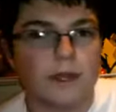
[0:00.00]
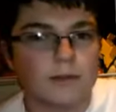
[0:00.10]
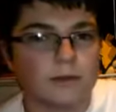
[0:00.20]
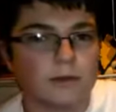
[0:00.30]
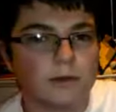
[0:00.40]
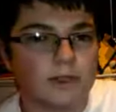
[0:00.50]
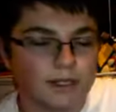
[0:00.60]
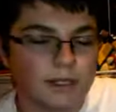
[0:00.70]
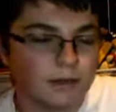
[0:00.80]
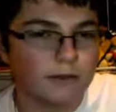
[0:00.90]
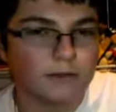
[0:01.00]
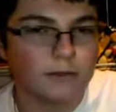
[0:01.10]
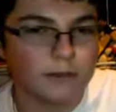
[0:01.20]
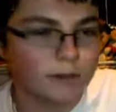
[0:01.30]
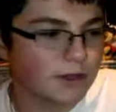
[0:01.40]
video game stores that sell
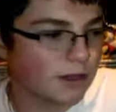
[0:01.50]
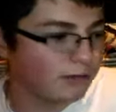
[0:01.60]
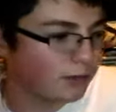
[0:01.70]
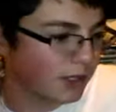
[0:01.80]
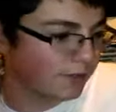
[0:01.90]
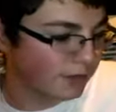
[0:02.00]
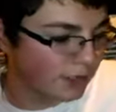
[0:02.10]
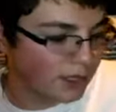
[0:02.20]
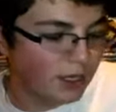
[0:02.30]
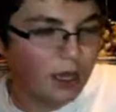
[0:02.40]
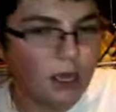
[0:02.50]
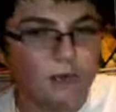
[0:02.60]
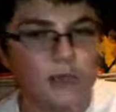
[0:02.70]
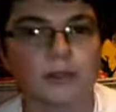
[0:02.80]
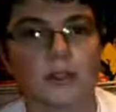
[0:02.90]
retro stuff and whatever,
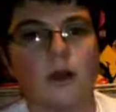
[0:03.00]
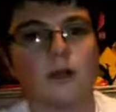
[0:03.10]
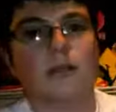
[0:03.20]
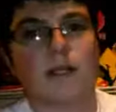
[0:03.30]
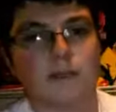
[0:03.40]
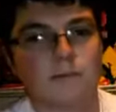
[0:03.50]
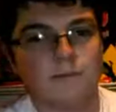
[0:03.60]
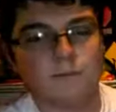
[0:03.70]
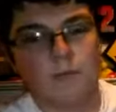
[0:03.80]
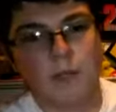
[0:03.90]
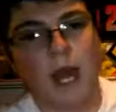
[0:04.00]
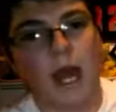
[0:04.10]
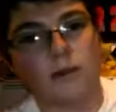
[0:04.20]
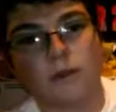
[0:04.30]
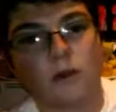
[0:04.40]
um, there's always a
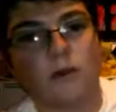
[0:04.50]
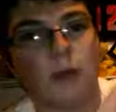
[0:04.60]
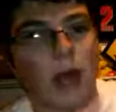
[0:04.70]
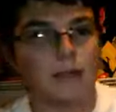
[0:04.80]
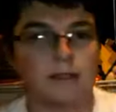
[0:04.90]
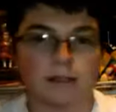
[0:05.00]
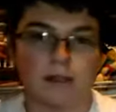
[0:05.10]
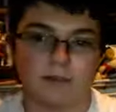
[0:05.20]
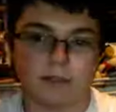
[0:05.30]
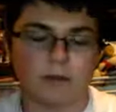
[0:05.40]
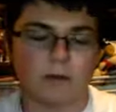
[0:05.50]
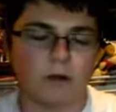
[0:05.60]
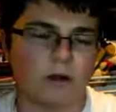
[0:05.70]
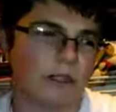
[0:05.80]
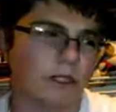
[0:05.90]
console boxes up on the
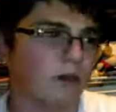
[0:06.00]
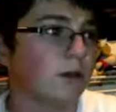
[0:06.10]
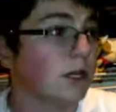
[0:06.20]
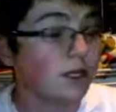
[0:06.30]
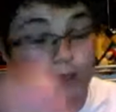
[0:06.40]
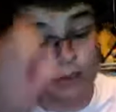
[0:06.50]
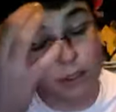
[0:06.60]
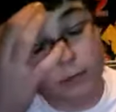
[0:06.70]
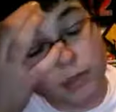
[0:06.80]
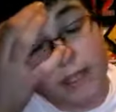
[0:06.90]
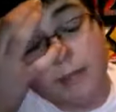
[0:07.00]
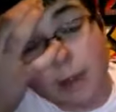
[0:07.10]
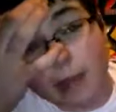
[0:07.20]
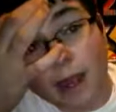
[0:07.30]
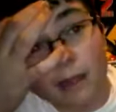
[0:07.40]
wall. You know, there's a place
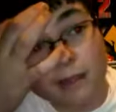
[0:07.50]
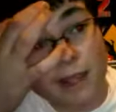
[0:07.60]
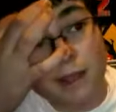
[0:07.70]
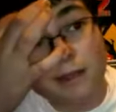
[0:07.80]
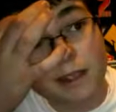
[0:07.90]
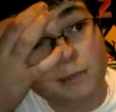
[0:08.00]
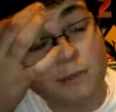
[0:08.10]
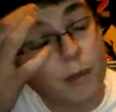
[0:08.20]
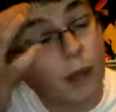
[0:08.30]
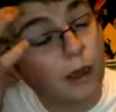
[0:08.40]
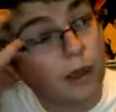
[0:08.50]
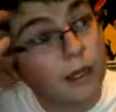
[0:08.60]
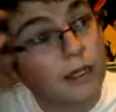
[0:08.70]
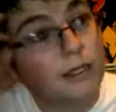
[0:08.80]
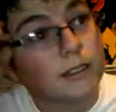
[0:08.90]
by my house that has a uh,
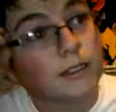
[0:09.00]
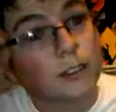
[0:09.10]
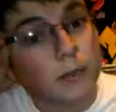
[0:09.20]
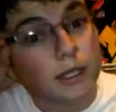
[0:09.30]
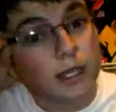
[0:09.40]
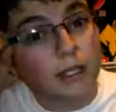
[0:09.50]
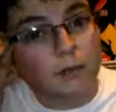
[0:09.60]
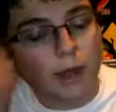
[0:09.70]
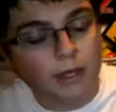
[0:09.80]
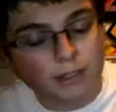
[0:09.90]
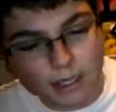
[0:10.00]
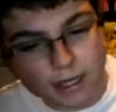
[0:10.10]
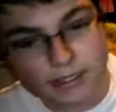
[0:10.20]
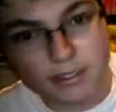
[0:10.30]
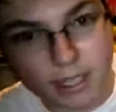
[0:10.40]
Super Nintendo box that
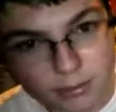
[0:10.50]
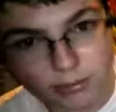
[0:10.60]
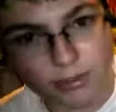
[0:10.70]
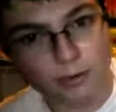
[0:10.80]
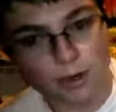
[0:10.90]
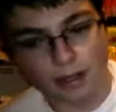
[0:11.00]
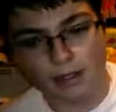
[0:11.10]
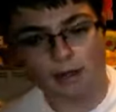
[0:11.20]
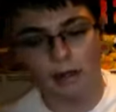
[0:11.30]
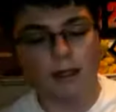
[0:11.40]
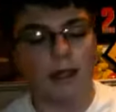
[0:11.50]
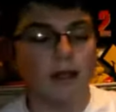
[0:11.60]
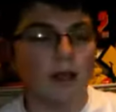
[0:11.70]
I desperately want. You know,